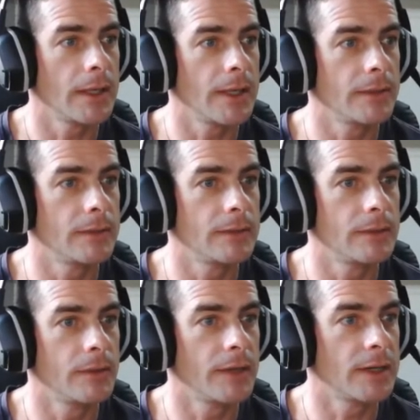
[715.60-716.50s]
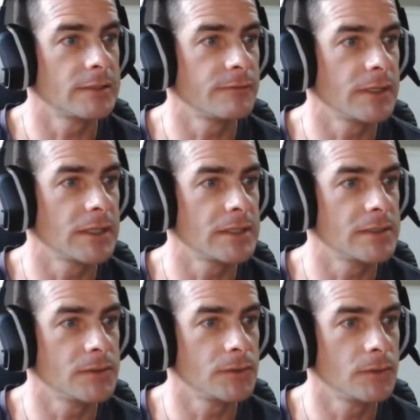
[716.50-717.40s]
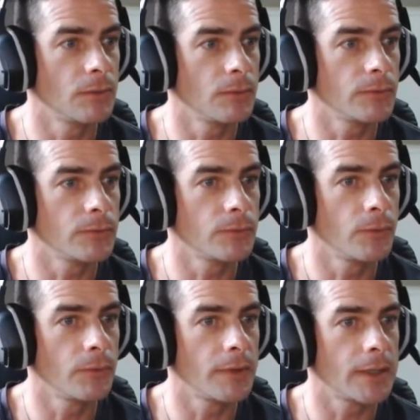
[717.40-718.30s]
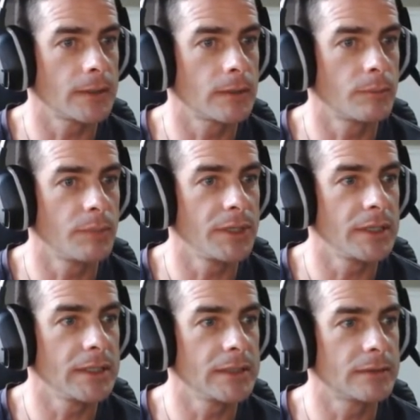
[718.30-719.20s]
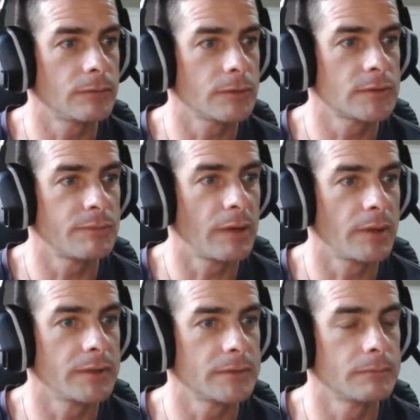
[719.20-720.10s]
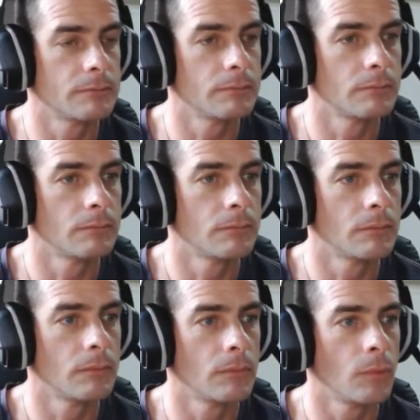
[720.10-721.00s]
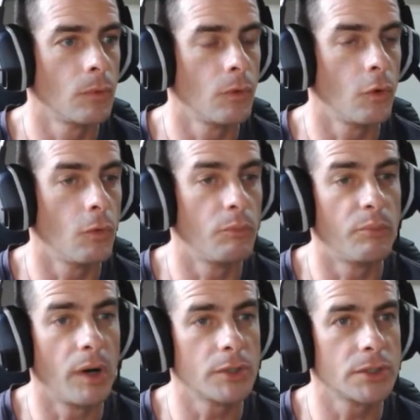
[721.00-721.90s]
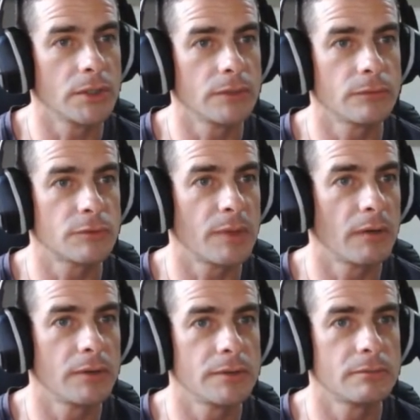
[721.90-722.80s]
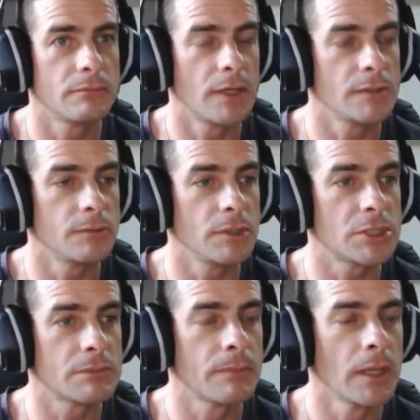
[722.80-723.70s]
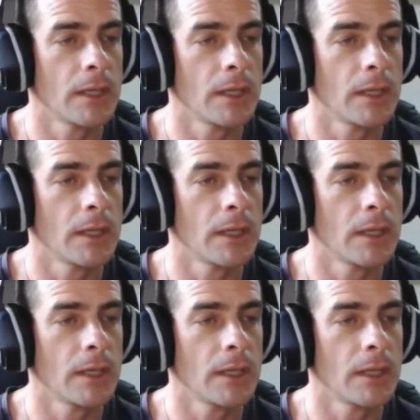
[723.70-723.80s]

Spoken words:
And the nice thing is you could also turn that completely transparent or partially transparent, as you wish,